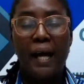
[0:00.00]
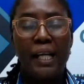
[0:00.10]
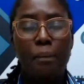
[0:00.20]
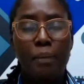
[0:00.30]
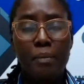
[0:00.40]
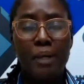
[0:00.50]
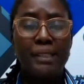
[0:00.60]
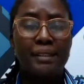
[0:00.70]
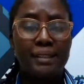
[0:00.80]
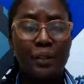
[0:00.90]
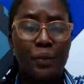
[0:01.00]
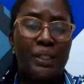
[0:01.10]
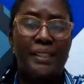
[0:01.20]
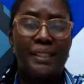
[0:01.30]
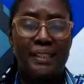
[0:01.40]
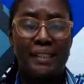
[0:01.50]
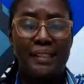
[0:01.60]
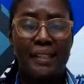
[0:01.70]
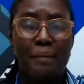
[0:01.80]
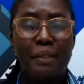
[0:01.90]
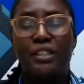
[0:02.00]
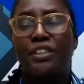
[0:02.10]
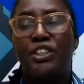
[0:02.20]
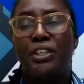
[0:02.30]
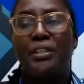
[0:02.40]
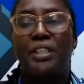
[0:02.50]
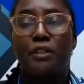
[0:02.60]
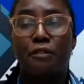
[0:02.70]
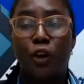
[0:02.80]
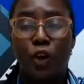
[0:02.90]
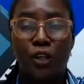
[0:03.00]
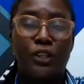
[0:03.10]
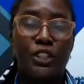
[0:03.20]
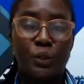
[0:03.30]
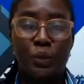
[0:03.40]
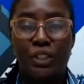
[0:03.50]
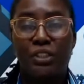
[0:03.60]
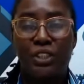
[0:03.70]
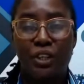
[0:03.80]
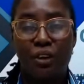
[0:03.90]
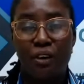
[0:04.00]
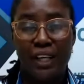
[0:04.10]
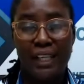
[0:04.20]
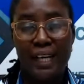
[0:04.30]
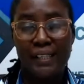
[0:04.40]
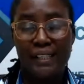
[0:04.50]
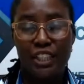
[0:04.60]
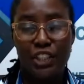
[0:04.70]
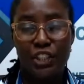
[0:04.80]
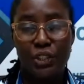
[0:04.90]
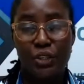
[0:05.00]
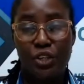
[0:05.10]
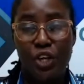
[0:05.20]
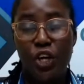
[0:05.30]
And implementing a quality system is a change of culture within your organization.